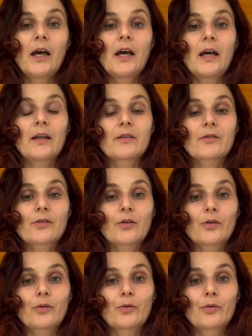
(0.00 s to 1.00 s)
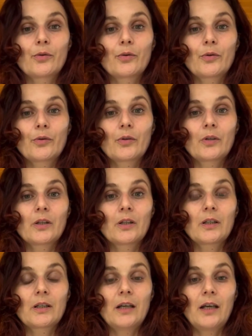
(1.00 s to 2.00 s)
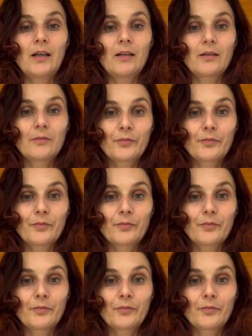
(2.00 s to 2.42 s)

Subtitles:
And so then